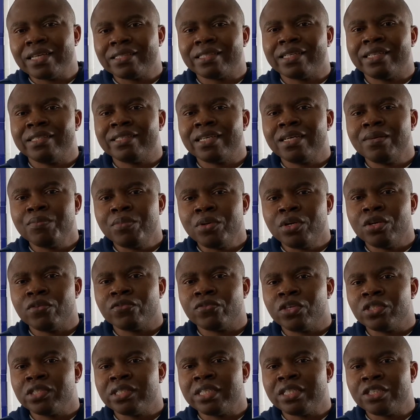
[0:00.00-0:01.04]
example of
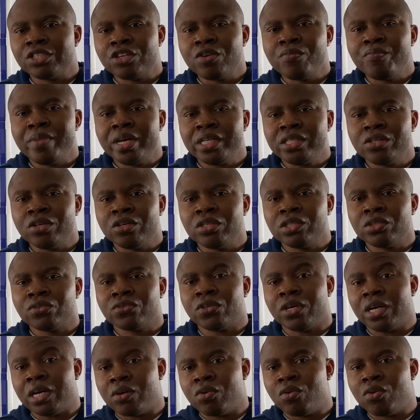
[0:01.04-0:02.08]
oxidation methods for
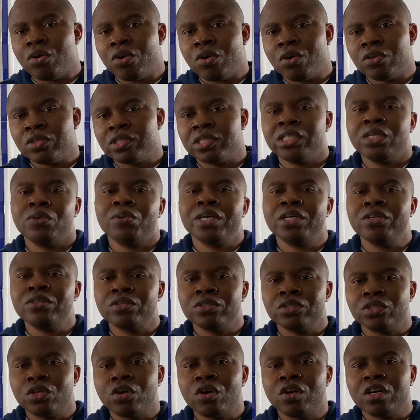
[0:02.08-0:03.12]
alcohols that we're going to
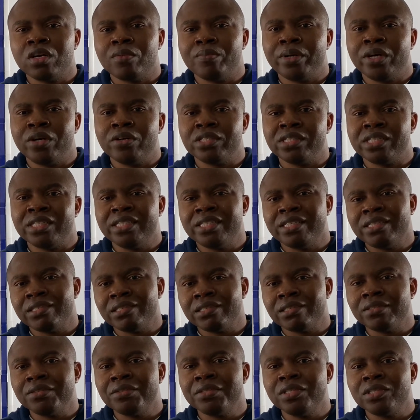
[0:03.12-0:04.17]
talk about in this
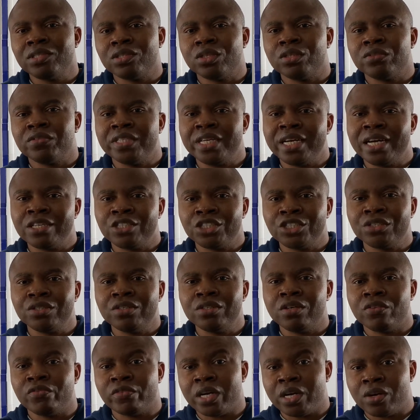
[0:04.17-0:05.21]
series of reaction of
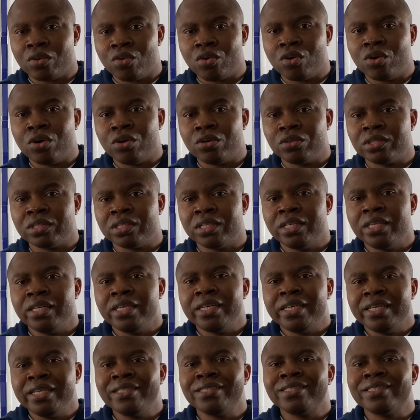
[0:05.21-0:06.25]
alcohols
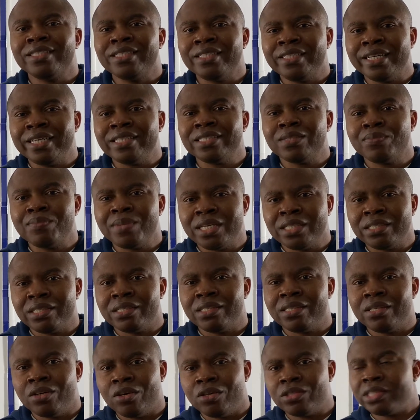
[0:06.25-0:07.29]
is the Des-Martin
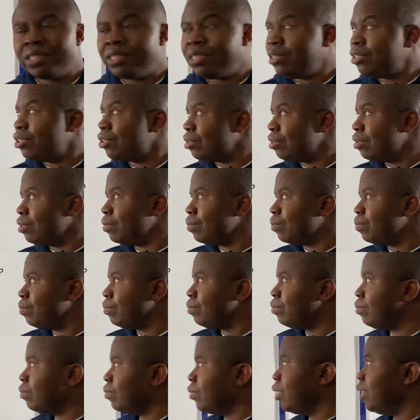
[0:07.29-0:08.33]
oxidation.
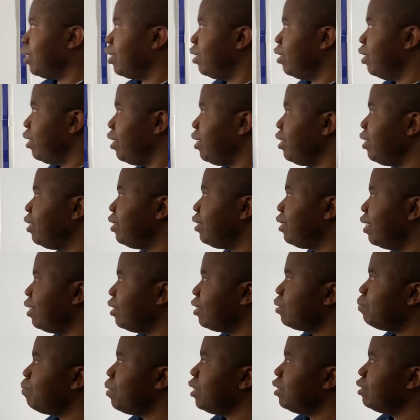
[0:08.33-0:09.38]
In the
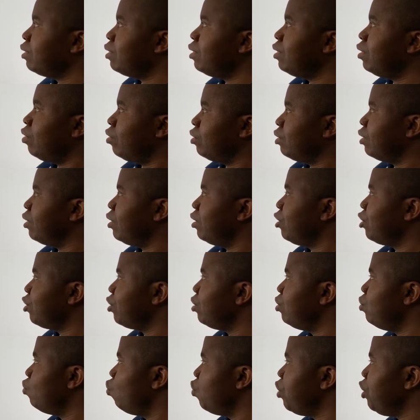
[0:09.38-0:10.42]
Des-Martin oxidation,
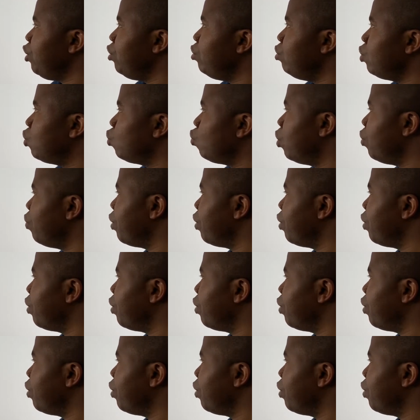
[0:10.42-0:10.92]
we use what we